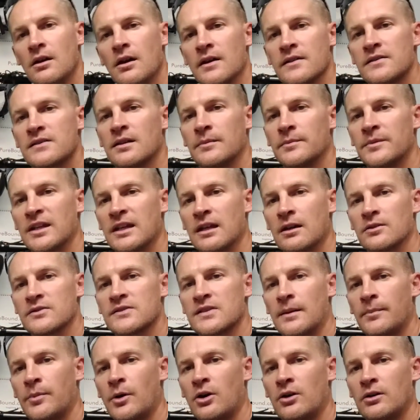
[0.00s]
Something else
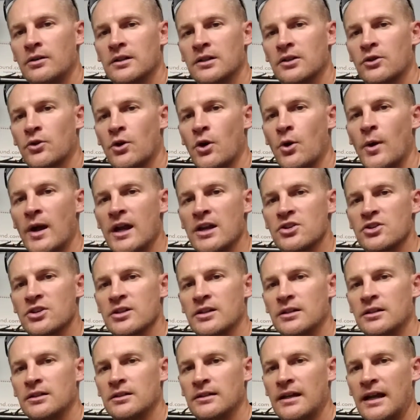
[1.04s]
I bought in
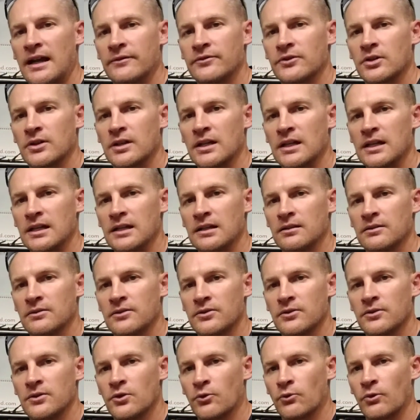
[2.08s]
Croatia after getting
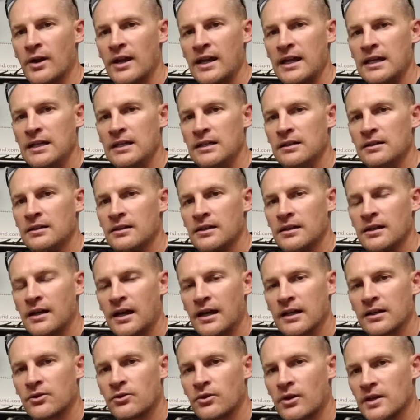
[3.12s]
through the rain.
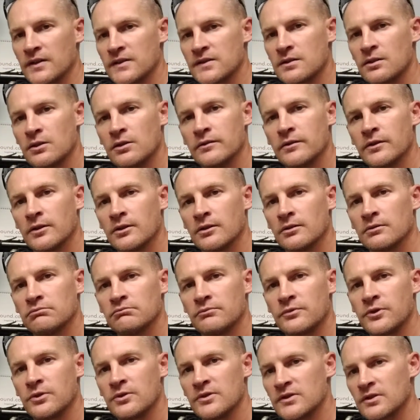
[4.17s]
I crossed over
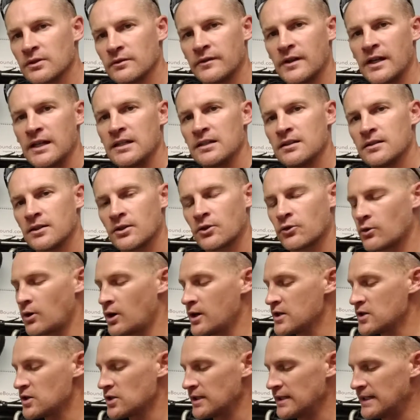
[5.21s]
through Slovenia into
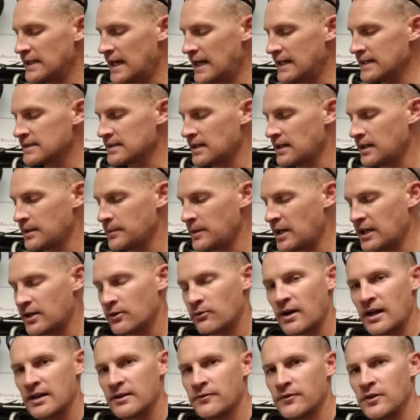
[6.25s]
Croatia at nighttime. I had to
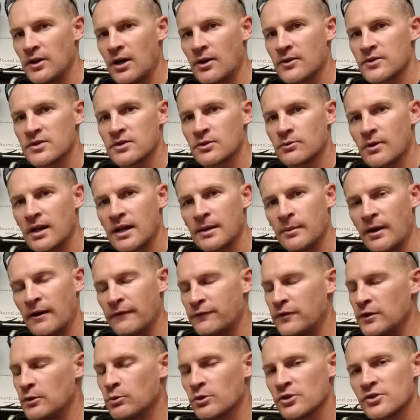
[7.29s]
ride a few hours in the rain. My
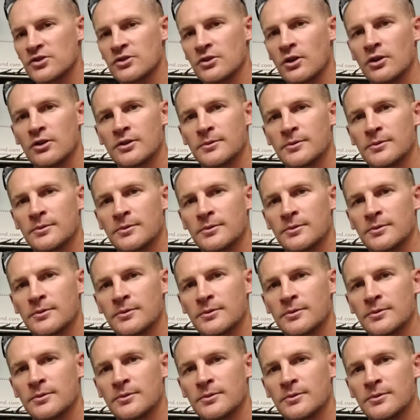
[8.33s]
feet were soaked. My hands were
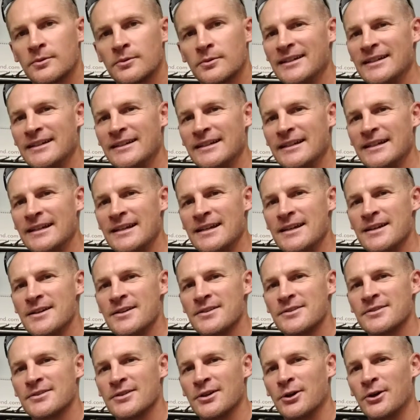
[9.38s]
soaked.
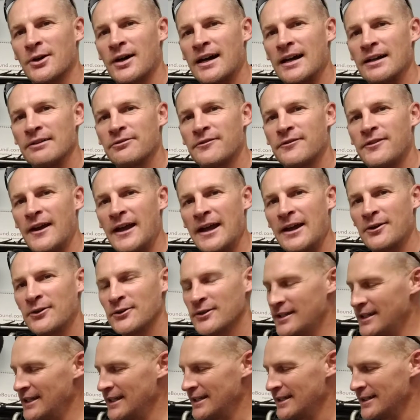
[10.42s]
So I
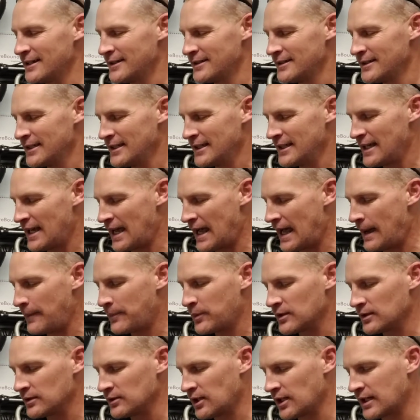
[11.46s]
found I
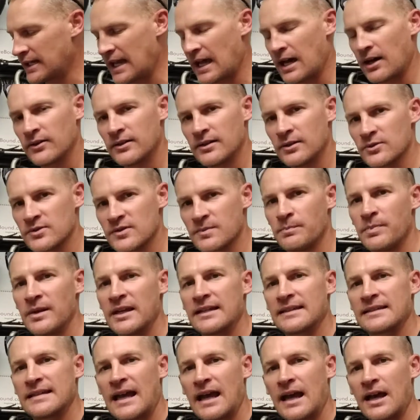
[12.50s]
happened to luck out, and there was a
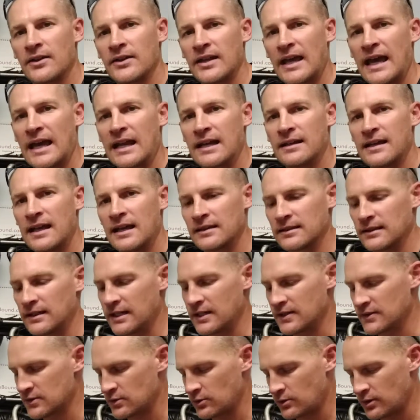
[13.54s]
big town that had an
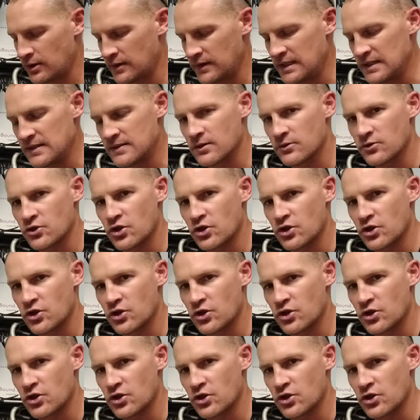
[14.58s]
athletic store, and these are